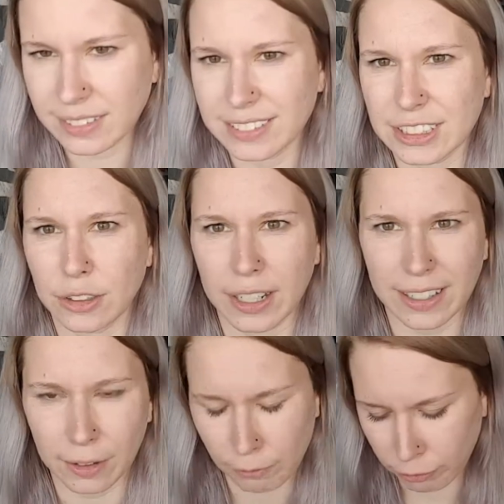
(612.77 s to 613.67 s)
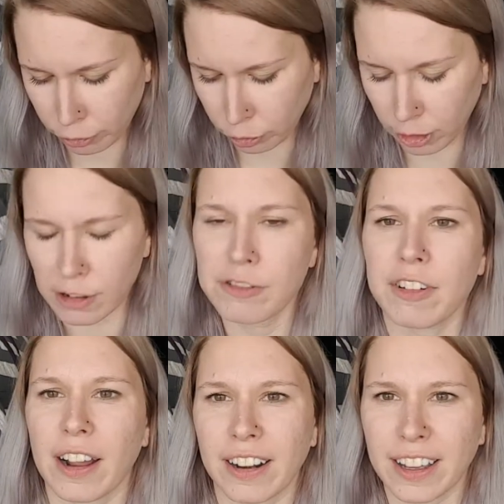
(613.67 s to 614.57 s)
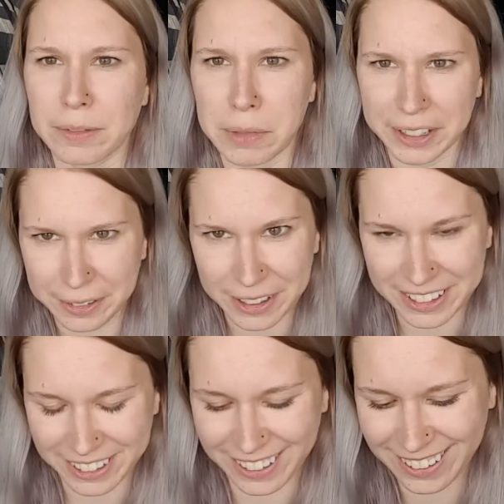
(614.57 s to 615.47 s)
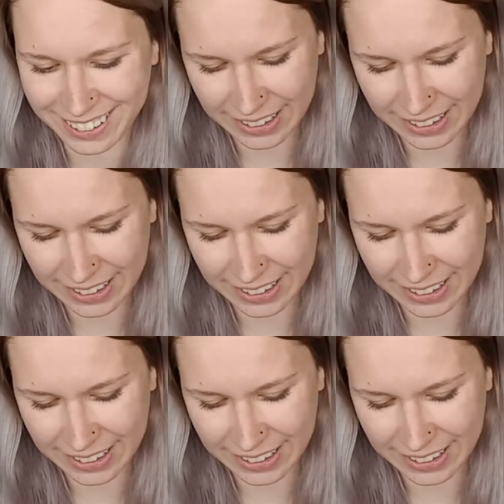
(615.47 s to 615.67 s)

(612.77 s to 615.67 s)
So I call them Flora, Fauna, and Merryweather.